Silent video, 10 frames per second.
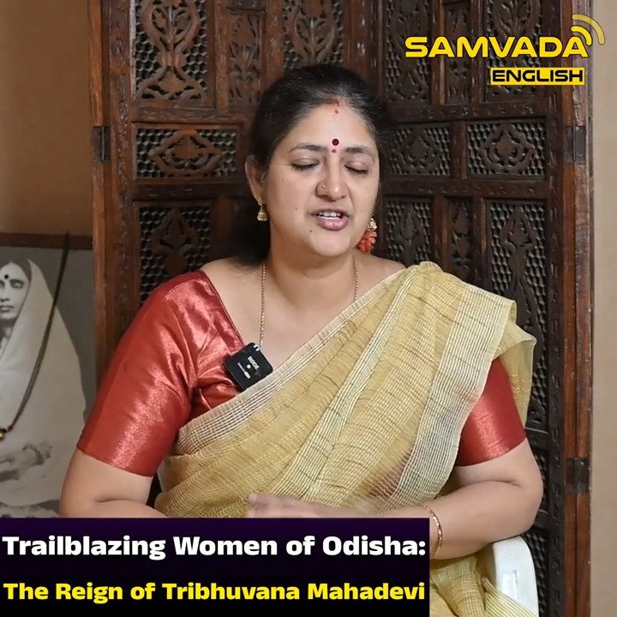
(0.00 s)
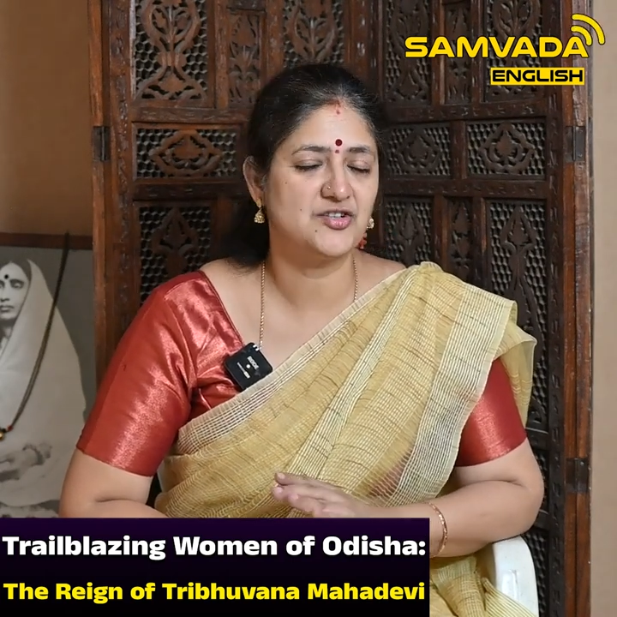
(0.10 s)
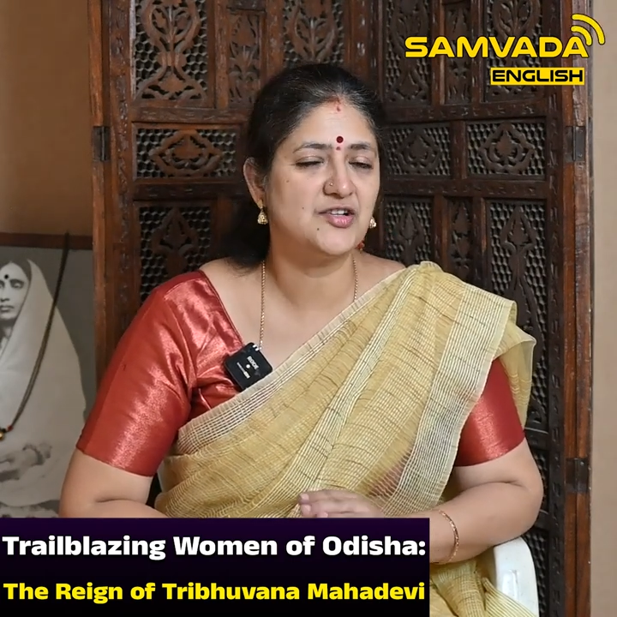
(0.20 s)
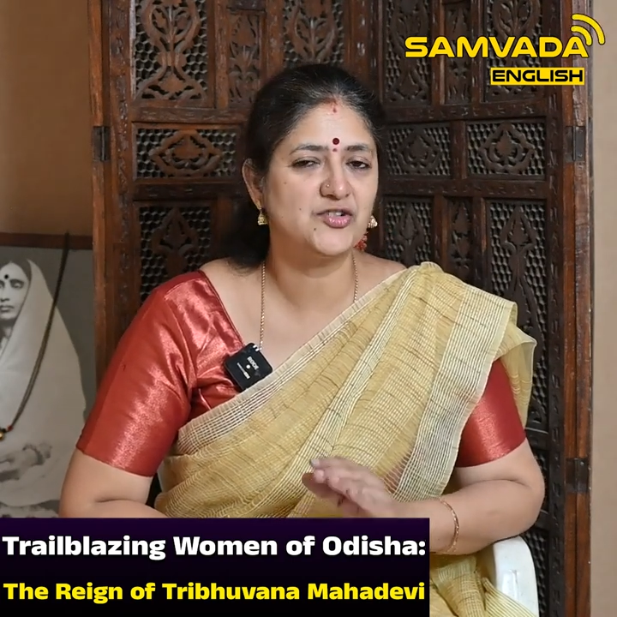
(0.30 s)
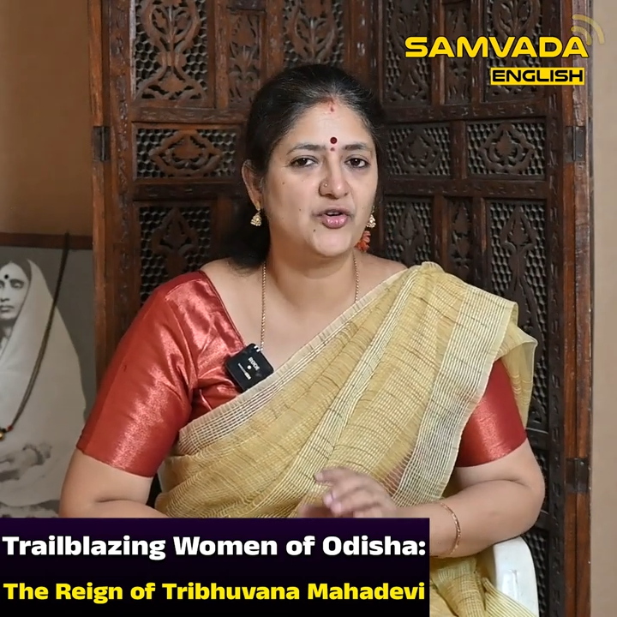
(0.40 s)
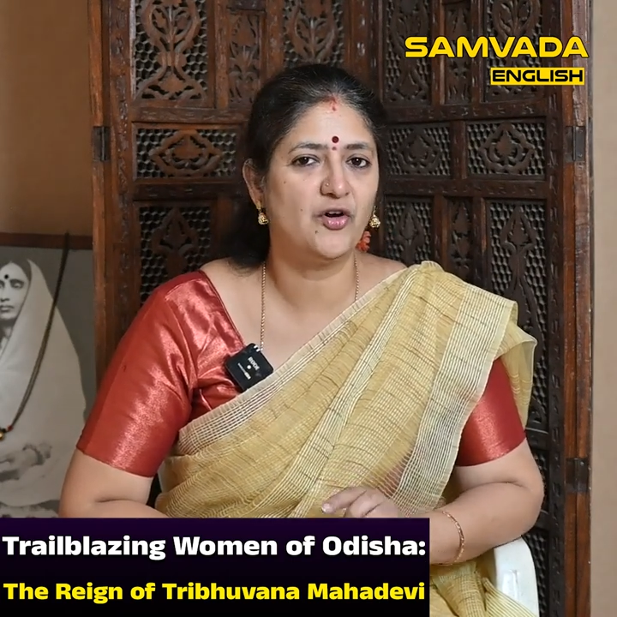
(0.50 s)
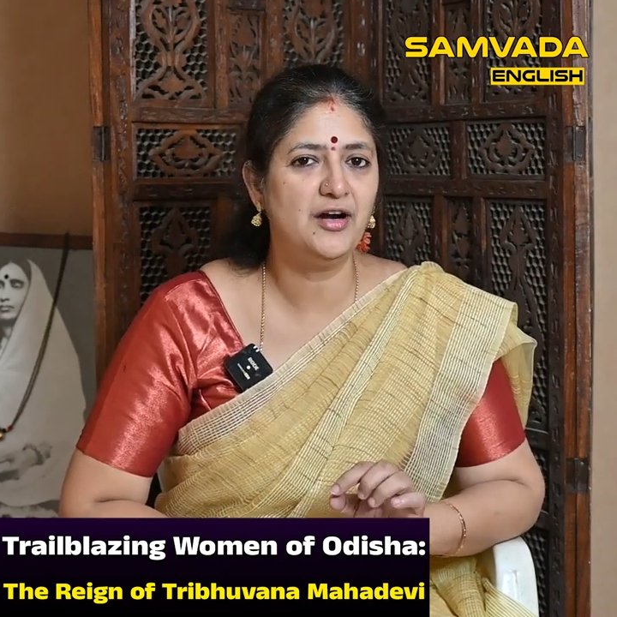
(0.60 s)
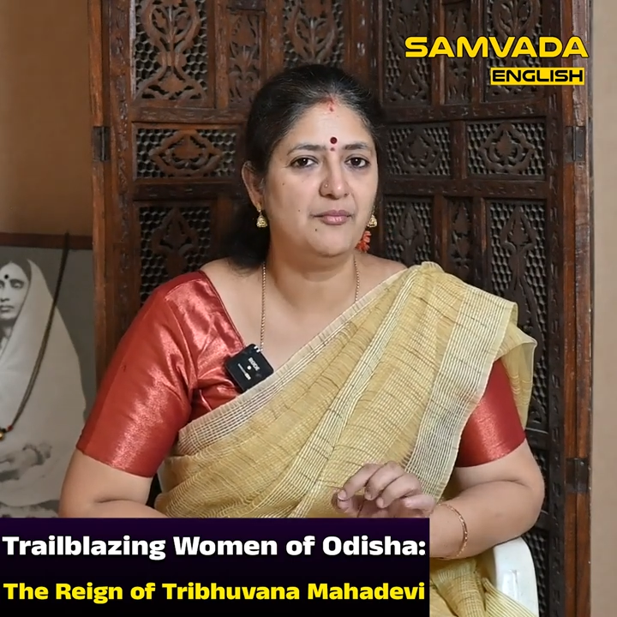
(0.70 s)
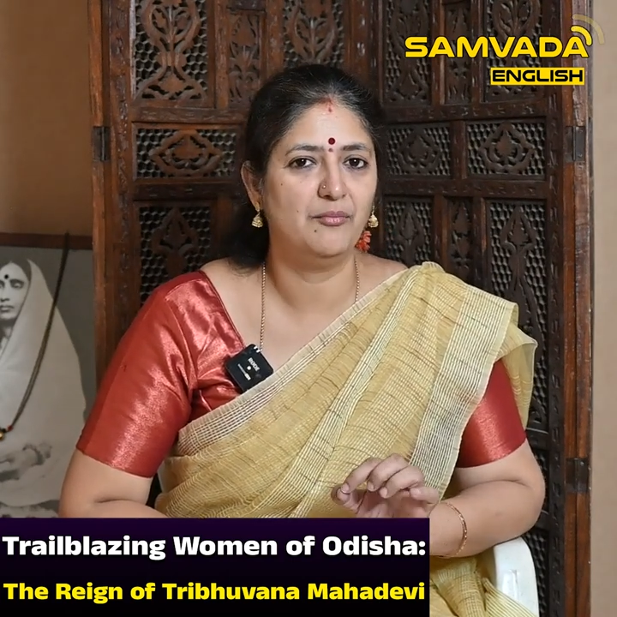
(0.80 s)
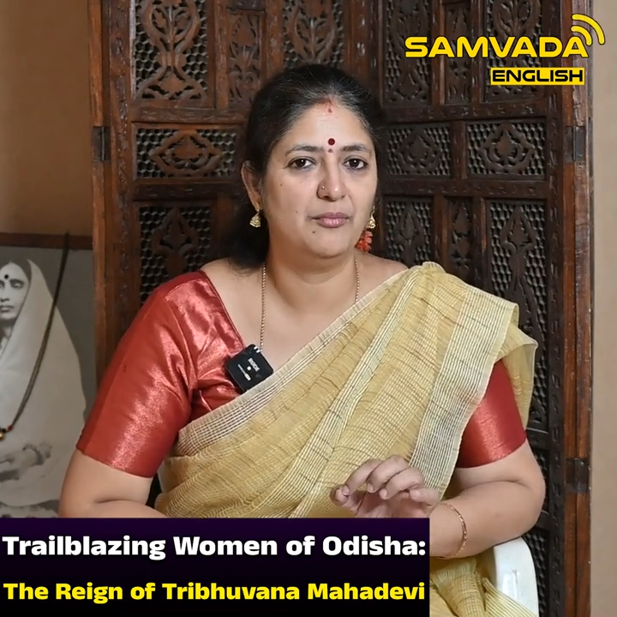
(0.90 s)
she's also
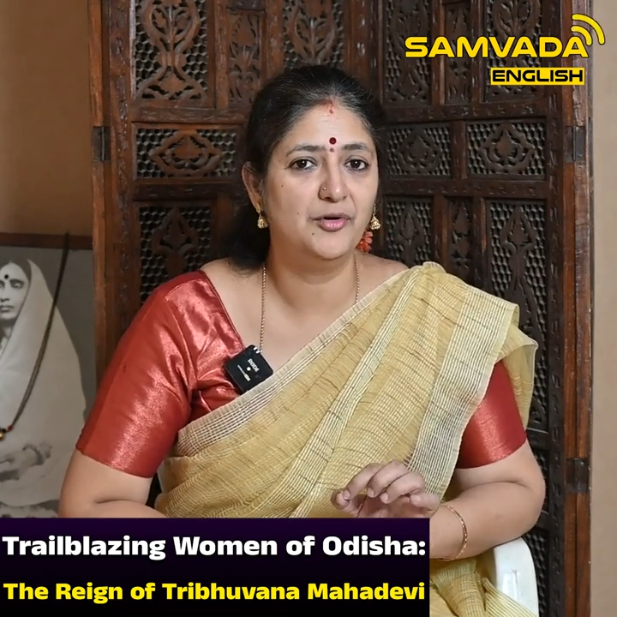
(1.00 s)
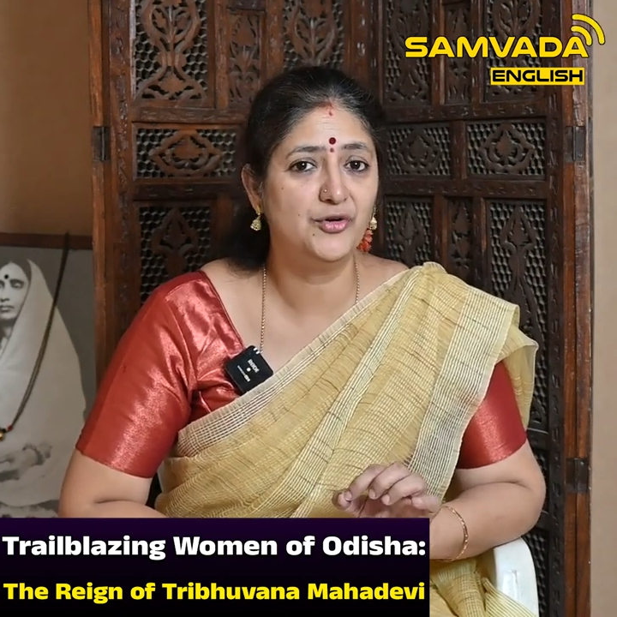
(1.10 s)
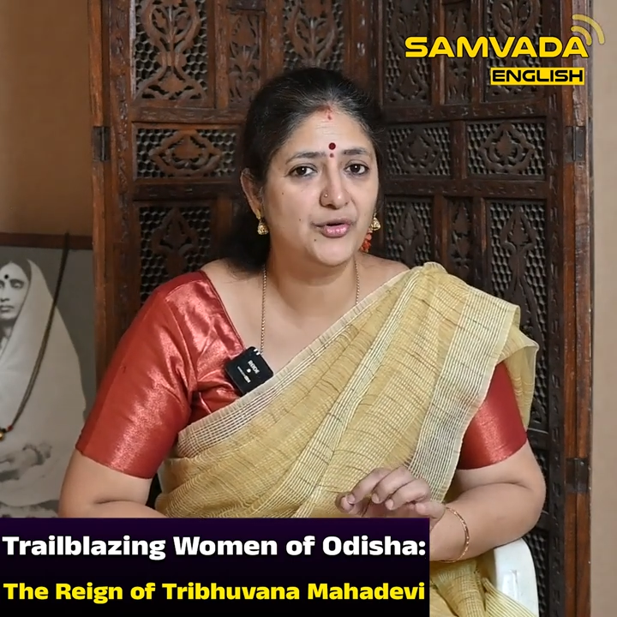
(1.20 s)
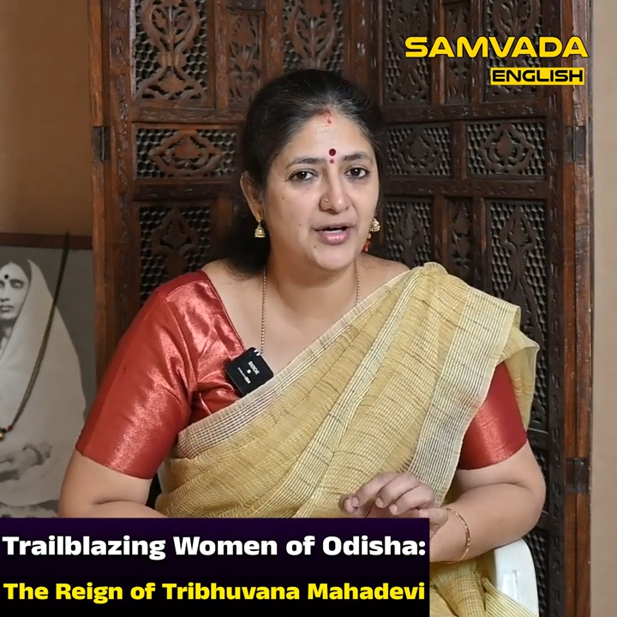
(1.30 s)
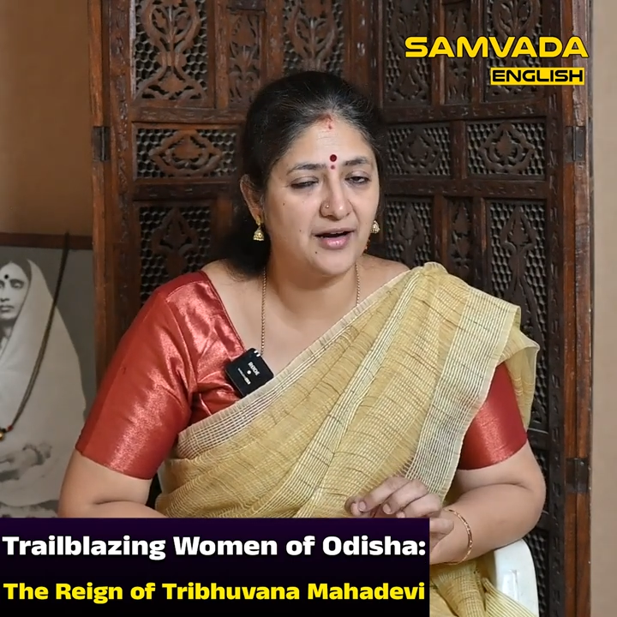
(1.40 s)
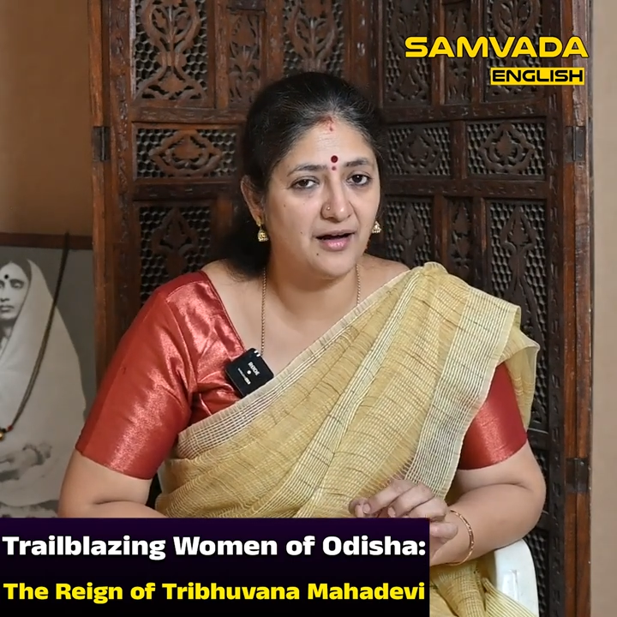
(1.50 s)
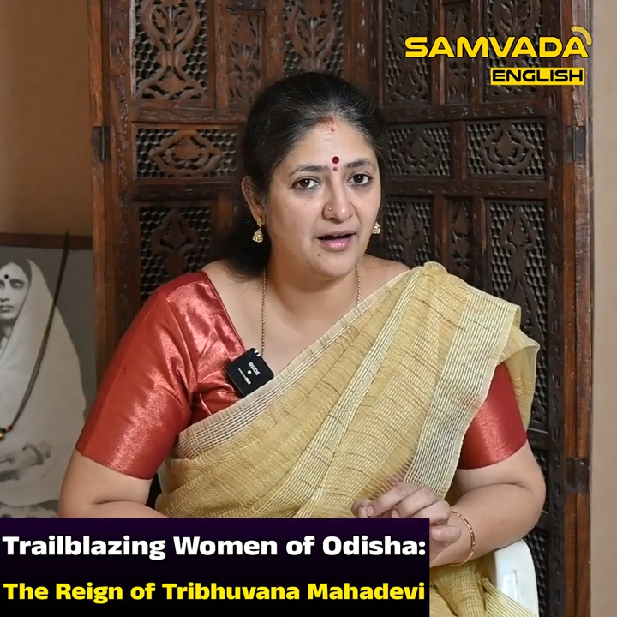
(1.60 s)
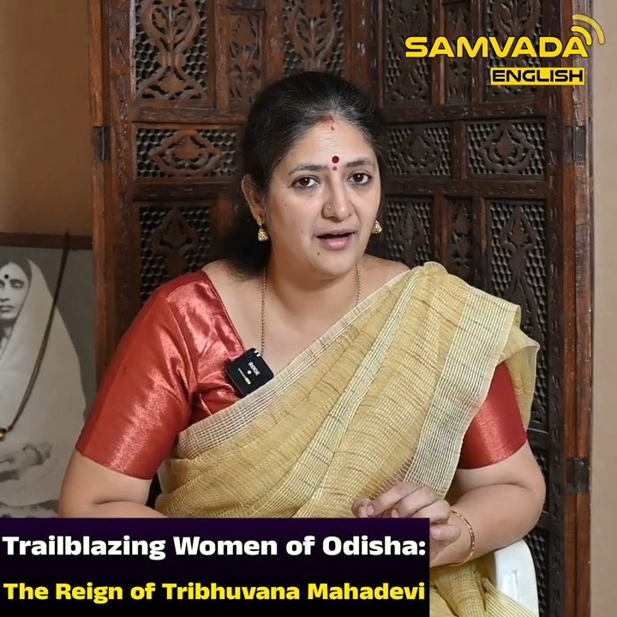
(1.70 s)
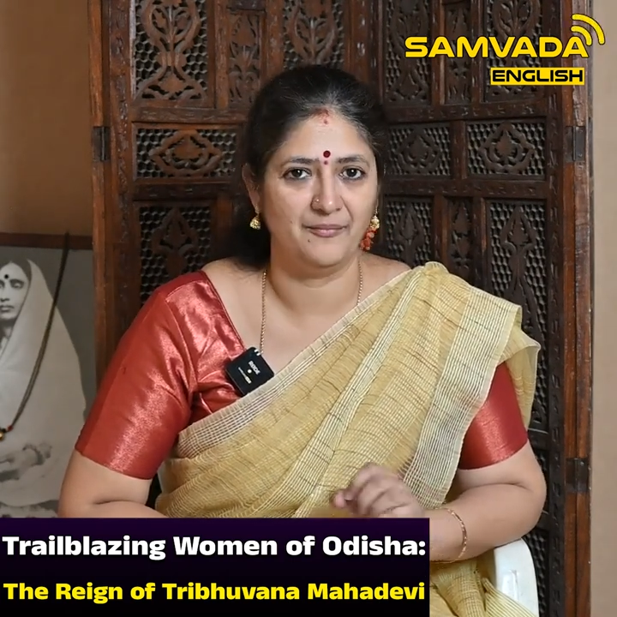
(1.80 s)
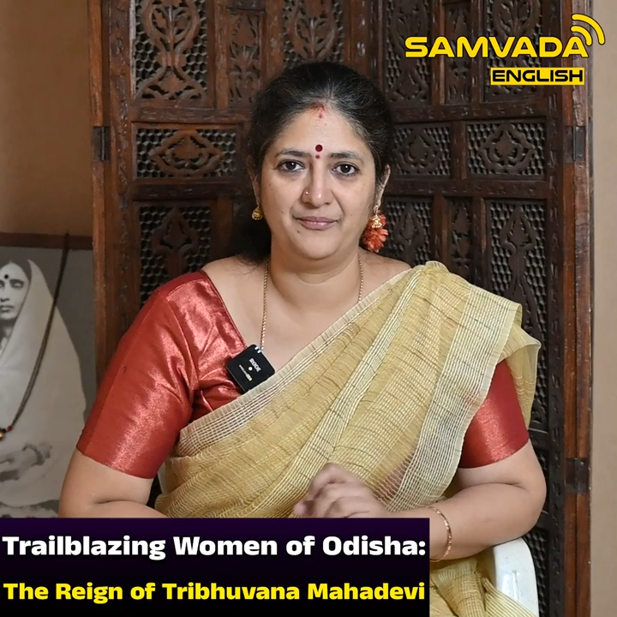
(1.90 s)
called
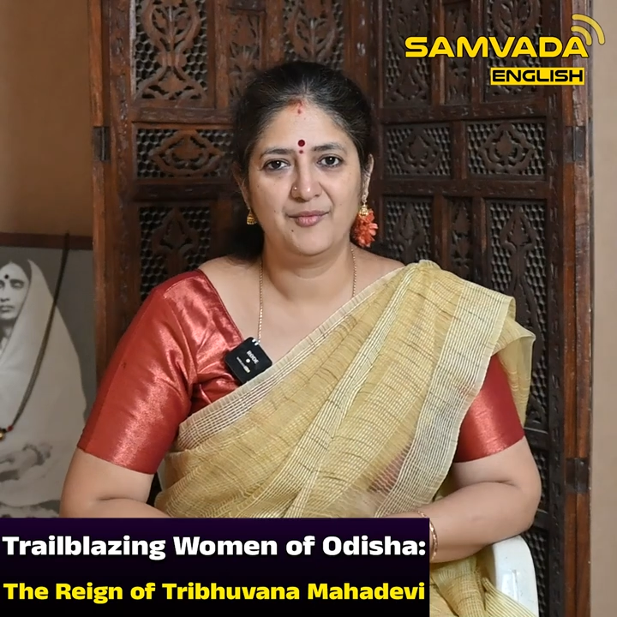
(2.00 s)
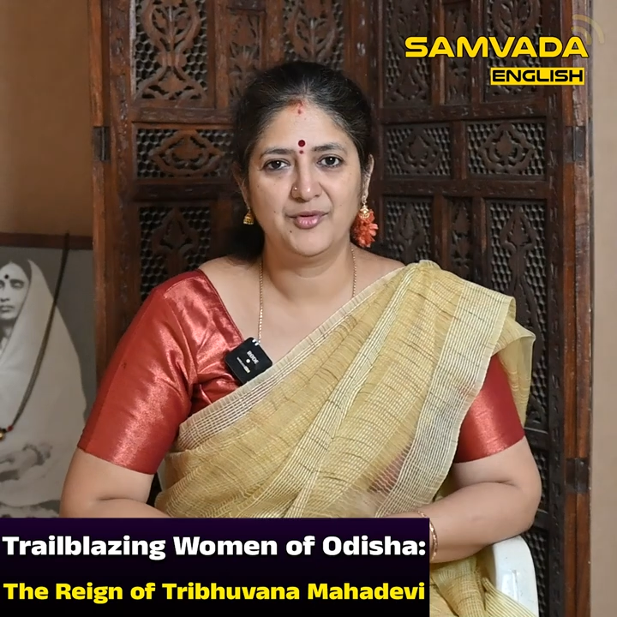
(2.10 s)
Mrudukara.